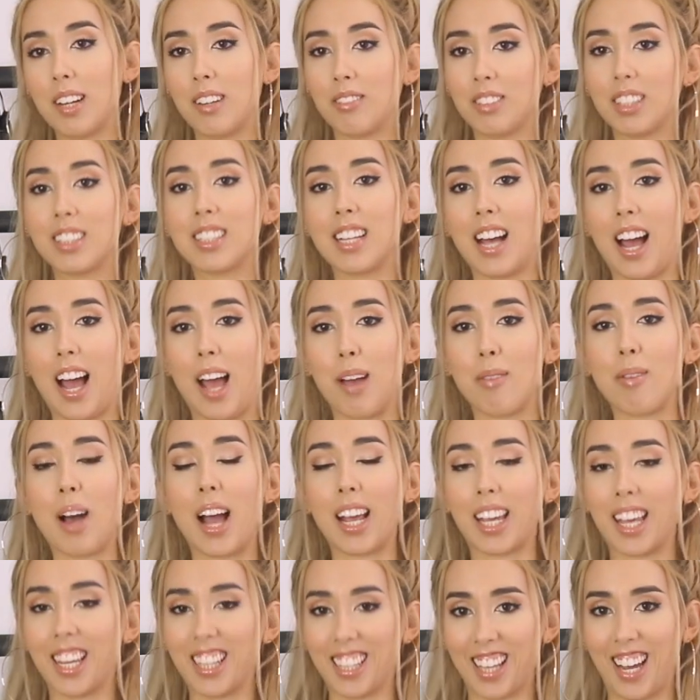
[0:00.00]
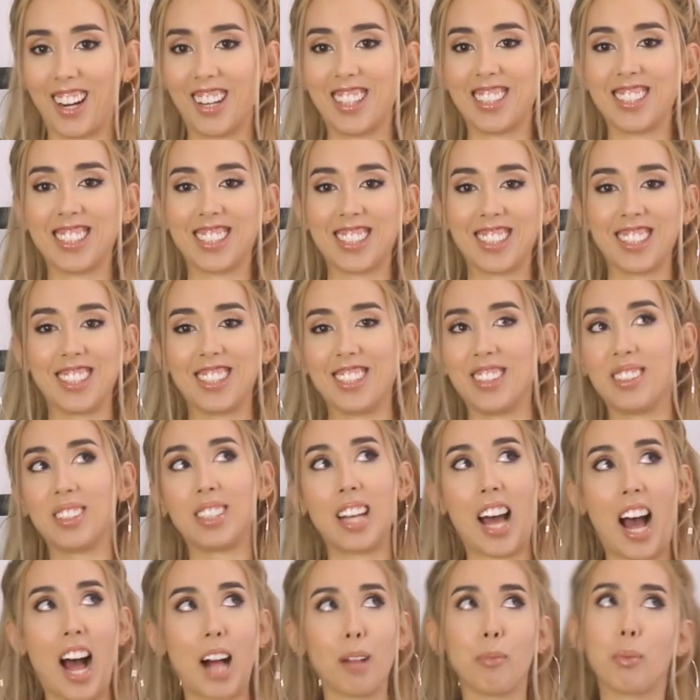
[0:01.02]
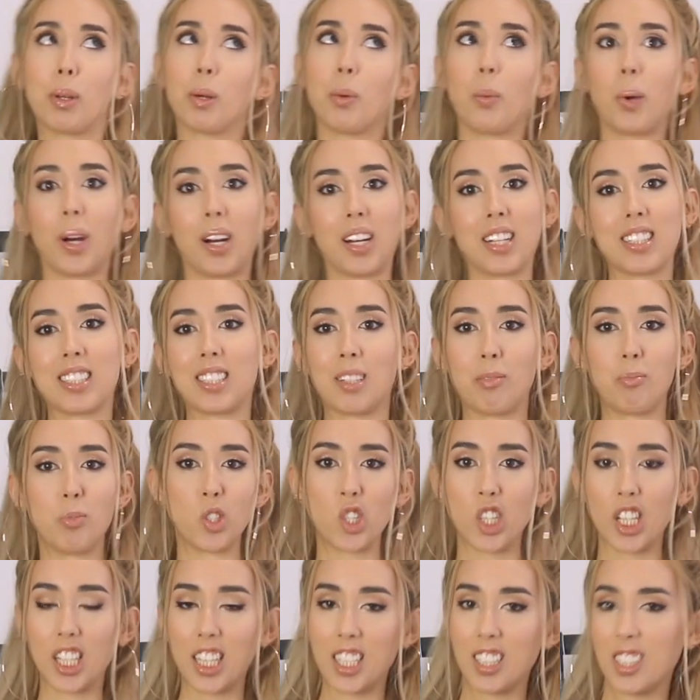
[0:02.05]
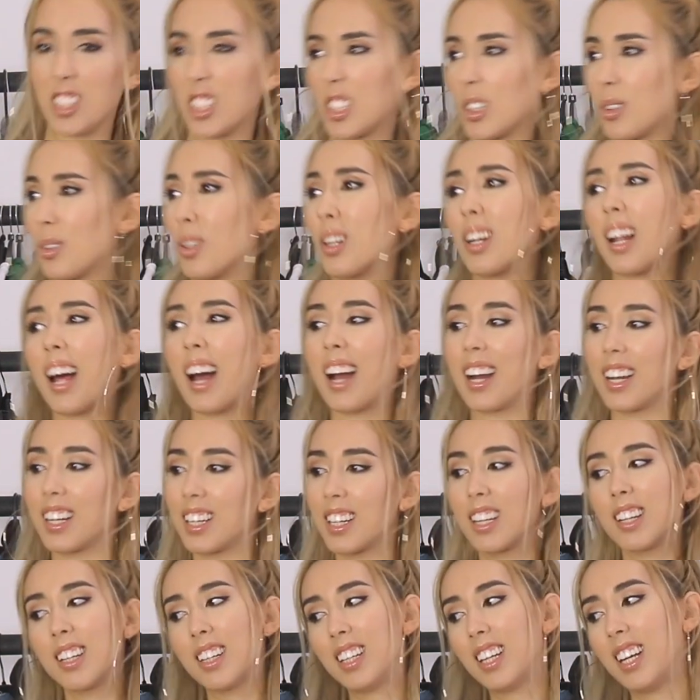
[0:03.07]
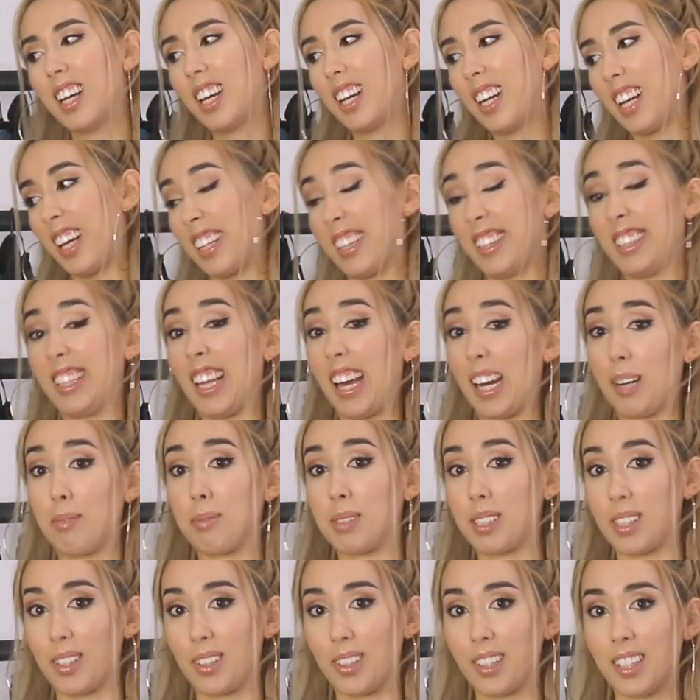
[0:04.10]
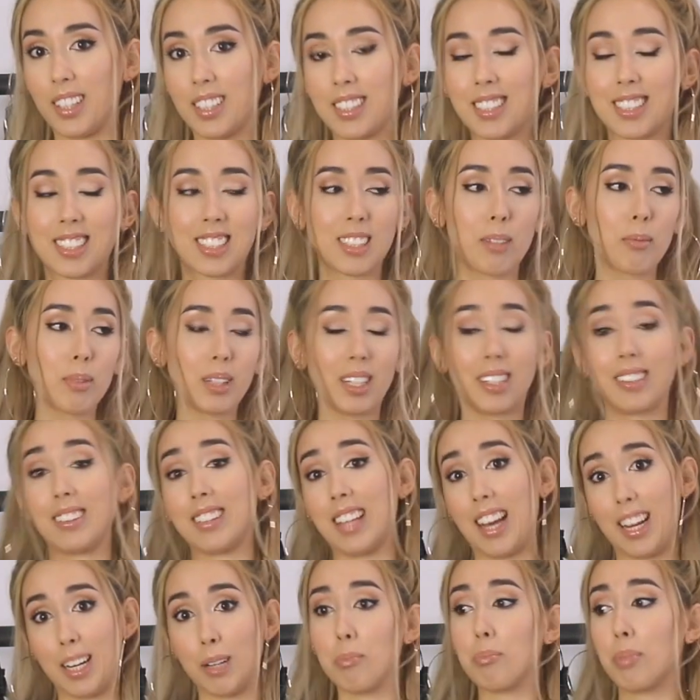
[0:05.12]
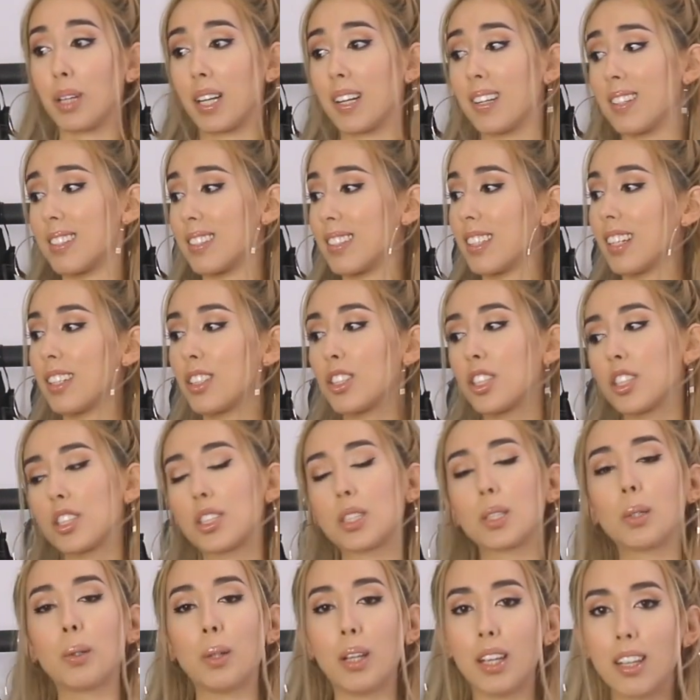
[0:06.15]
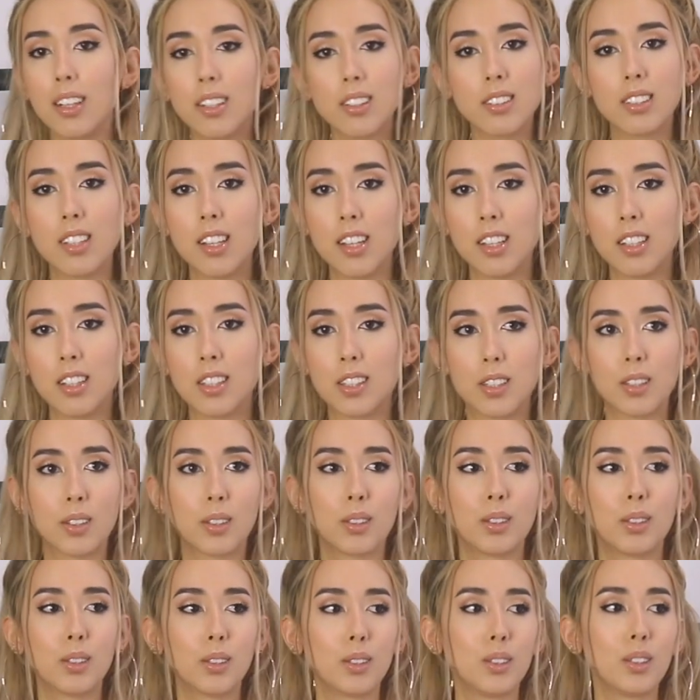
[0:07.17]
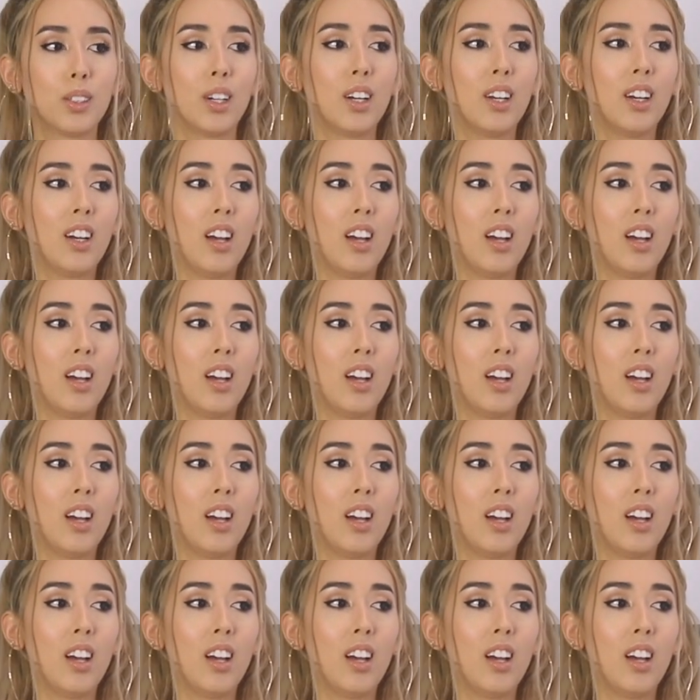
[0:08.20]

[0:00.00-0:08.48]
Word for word: of the time, I can guarantee you that I'll be wearing some jeans or like a denim skirt, something denim, because they're just so easy to